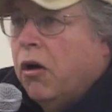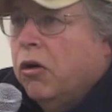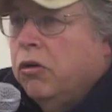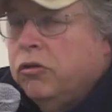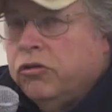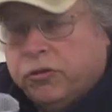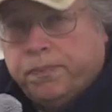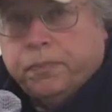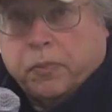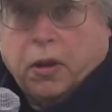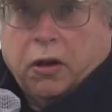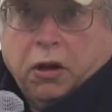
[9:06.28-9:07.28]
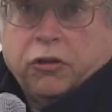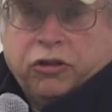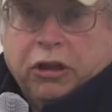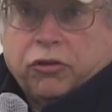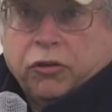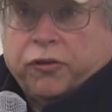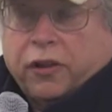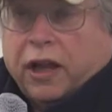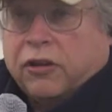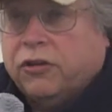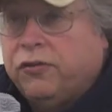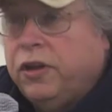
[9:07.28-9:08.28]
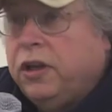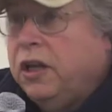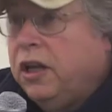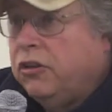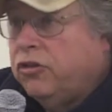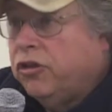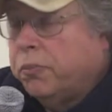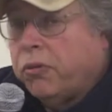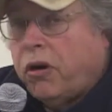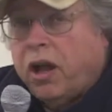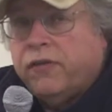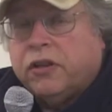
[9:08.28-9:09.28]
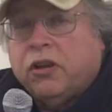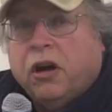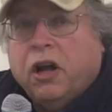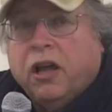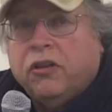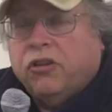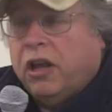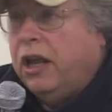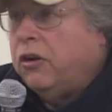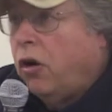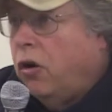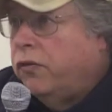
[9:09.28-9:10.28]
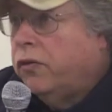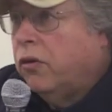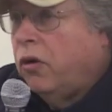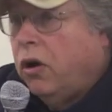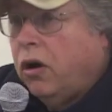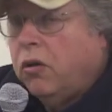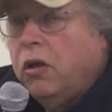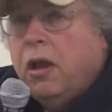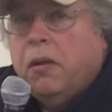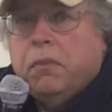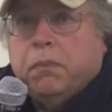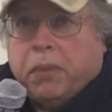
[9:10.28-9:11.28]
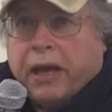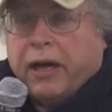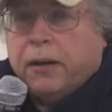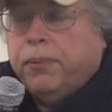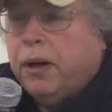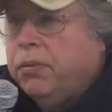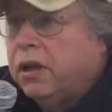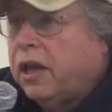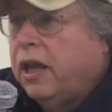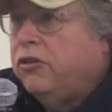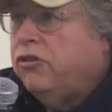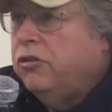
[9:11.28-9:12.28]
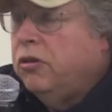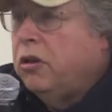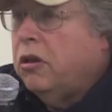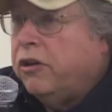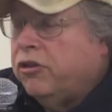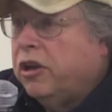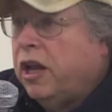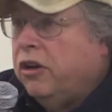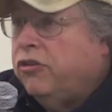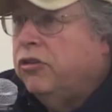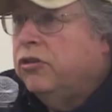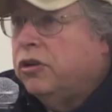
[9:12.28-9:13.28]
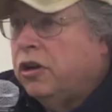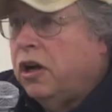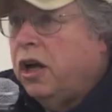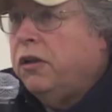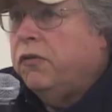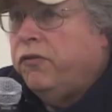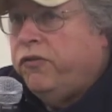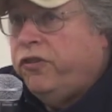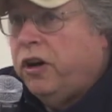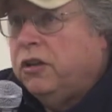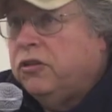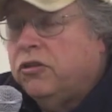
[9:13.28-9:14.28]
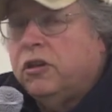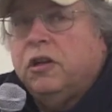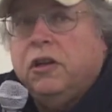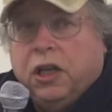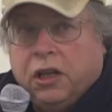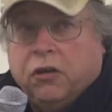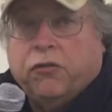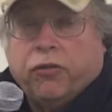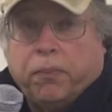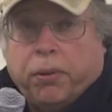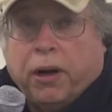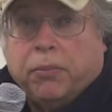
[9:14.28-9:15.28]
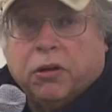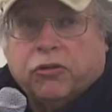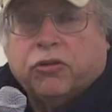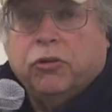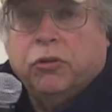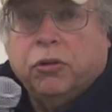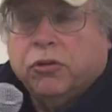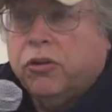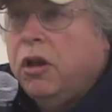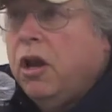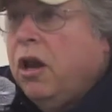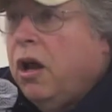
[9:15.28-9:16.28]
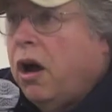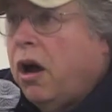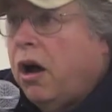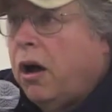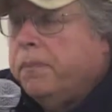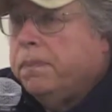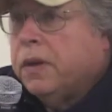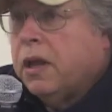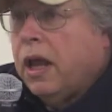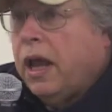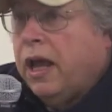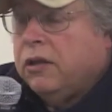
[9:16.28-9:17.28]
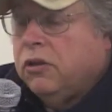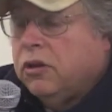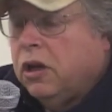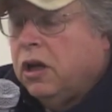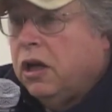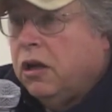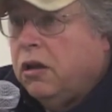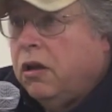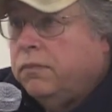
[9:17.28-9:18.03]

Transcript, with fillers: whose essential philosophy is to privatize and overall bad publication, education, deny funds that are needed from public schools, um, and uh,